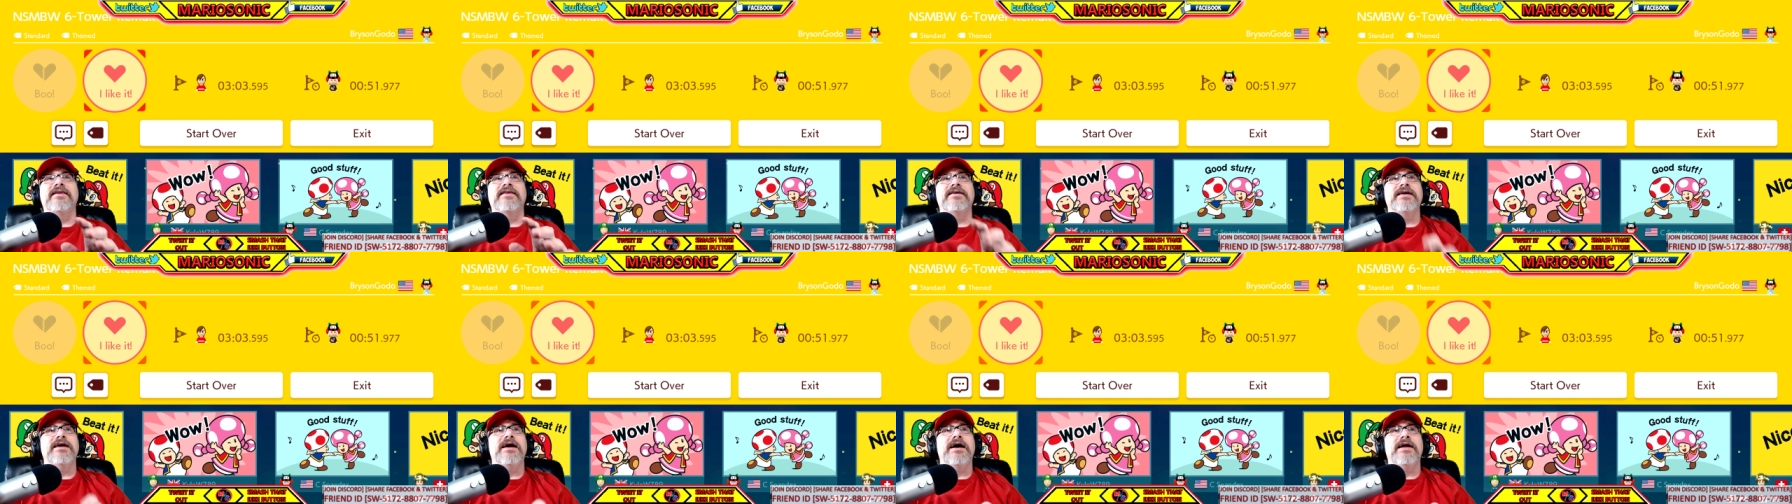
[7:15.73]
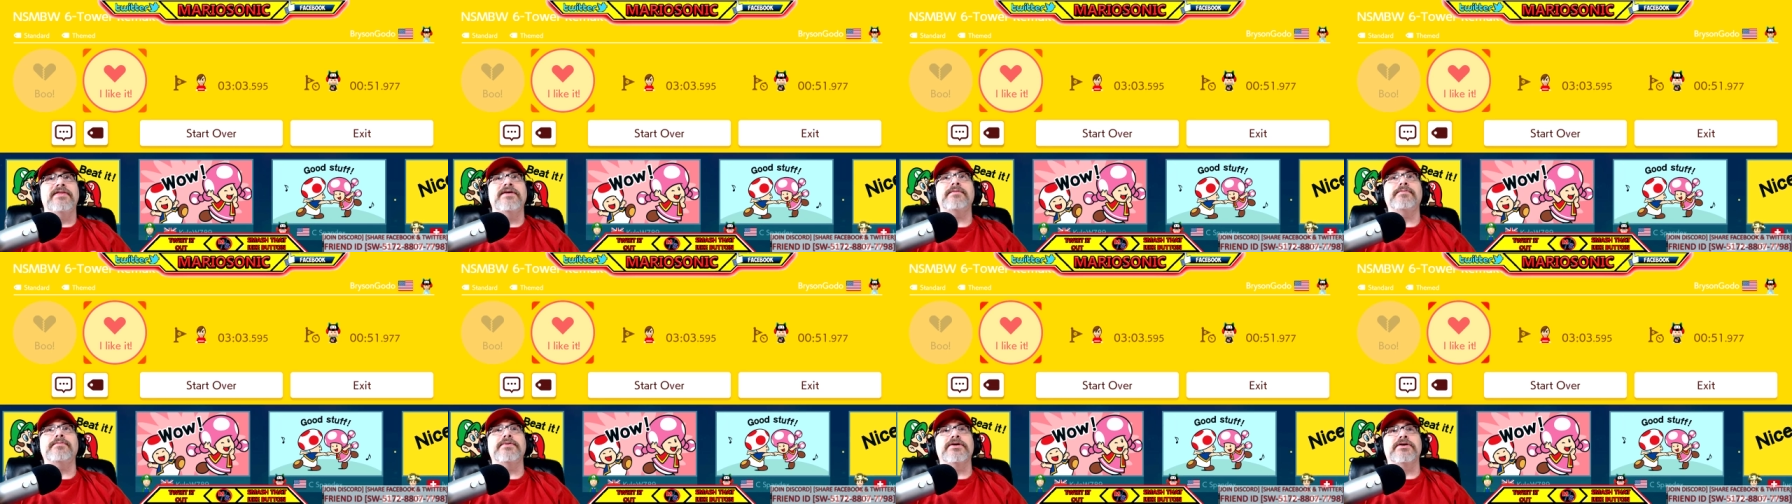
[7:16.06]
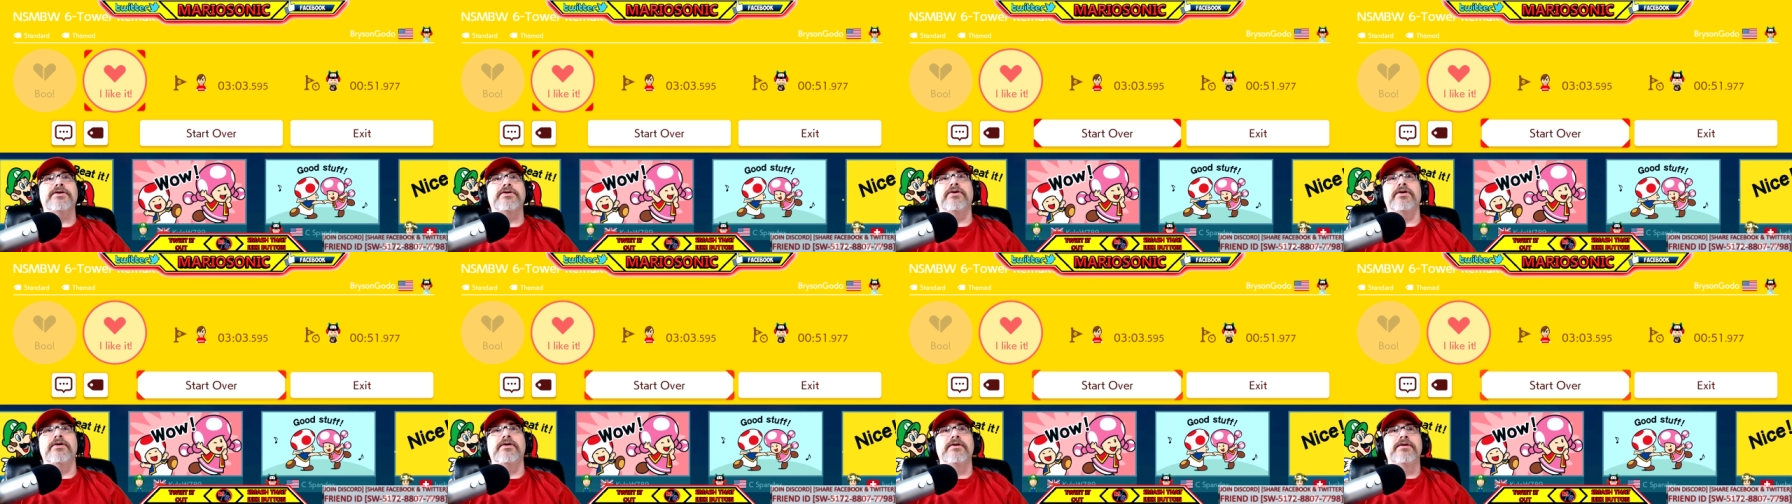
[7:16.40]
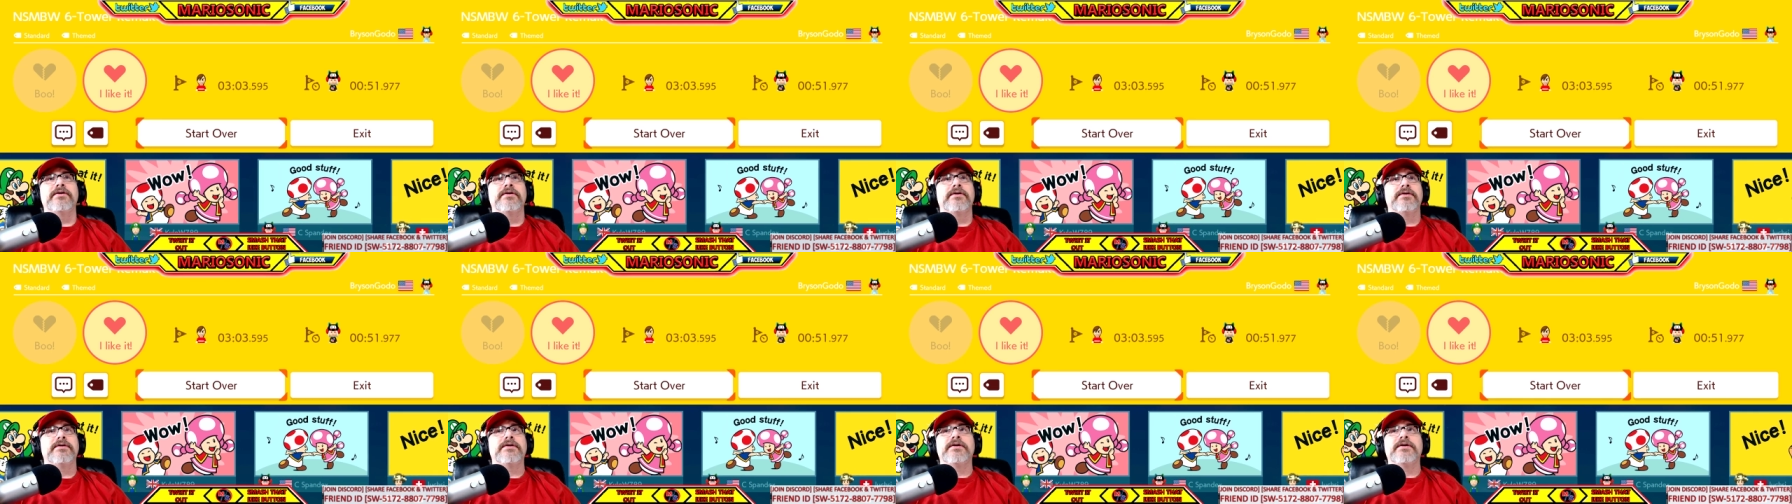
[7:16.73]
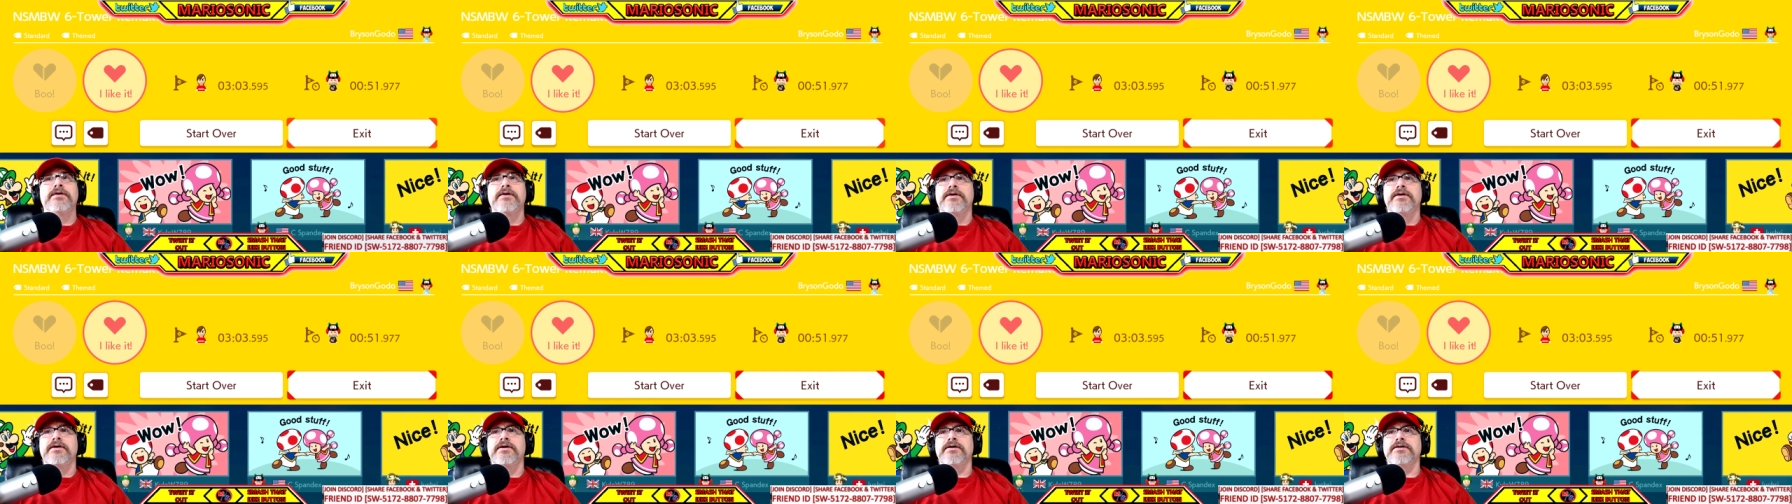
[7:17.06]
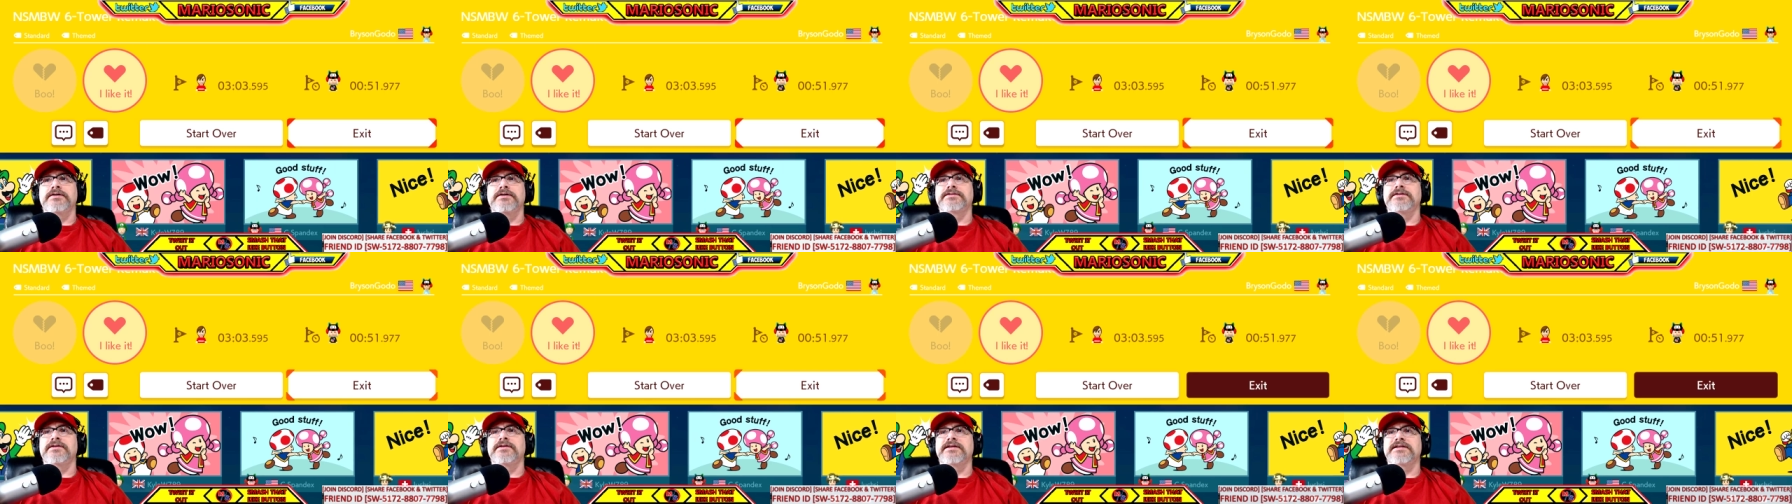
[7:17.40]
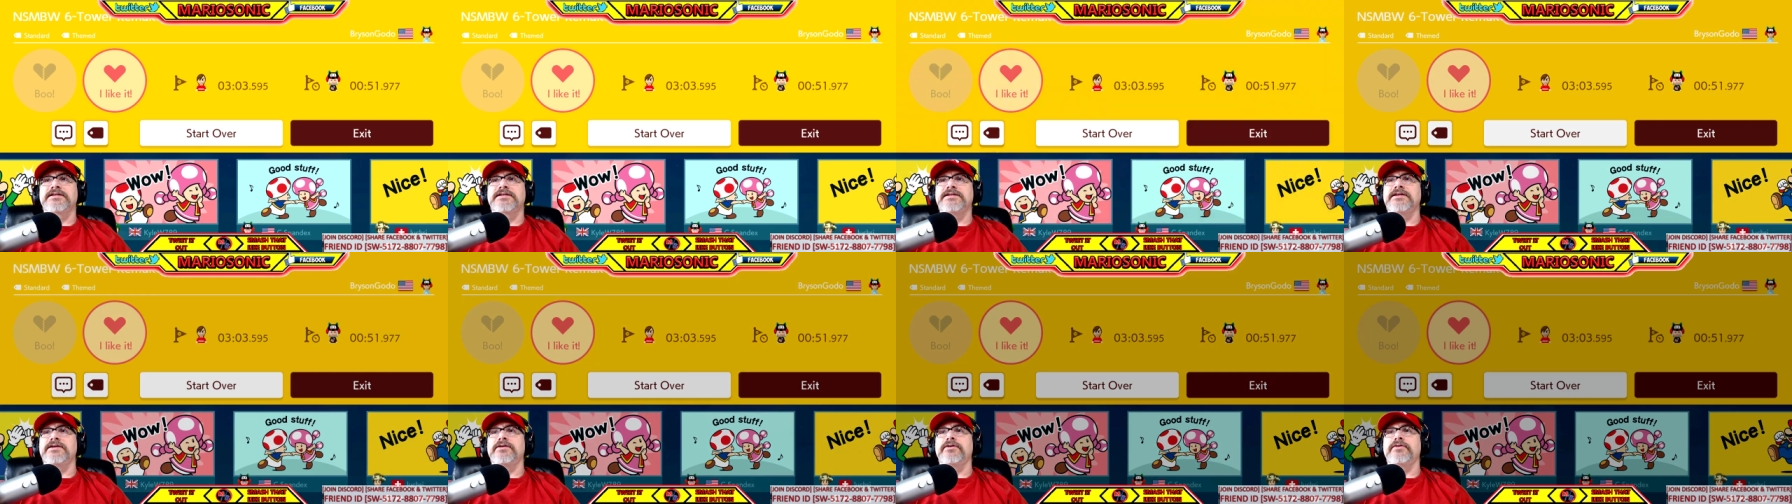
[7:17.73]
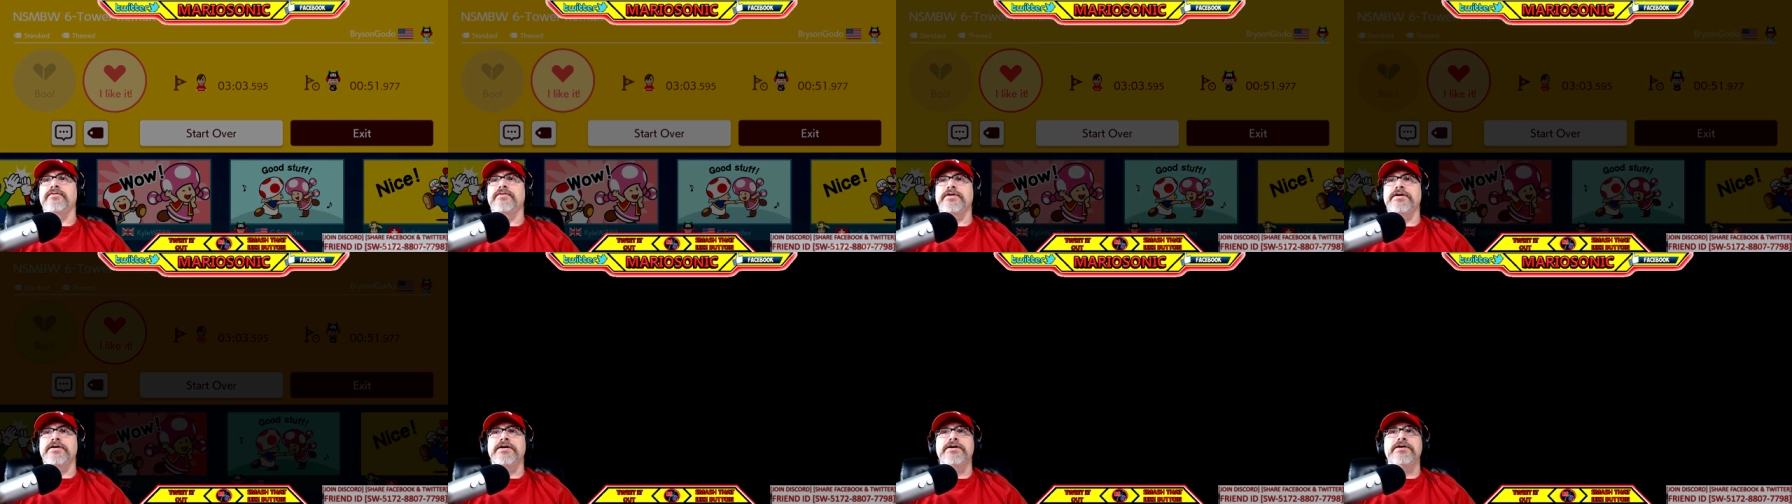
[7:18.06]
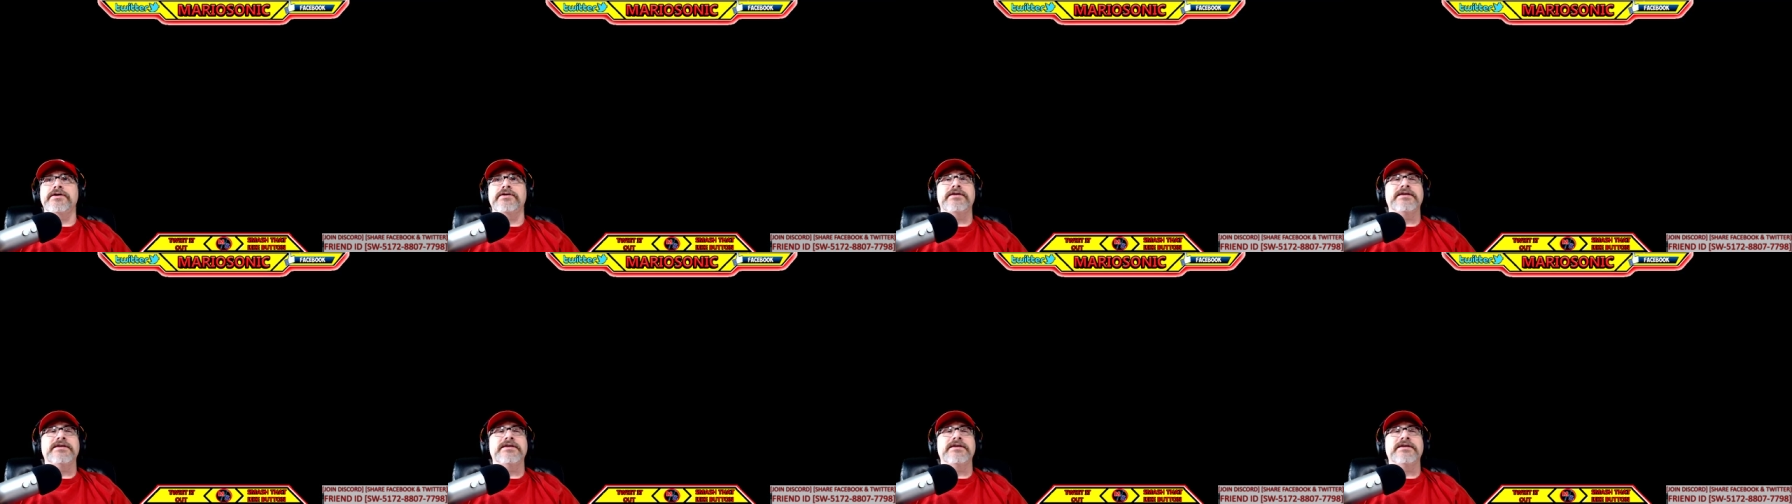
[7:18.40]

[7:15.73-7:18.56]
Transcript: They, they're pretty cool. All right, so let's get over here.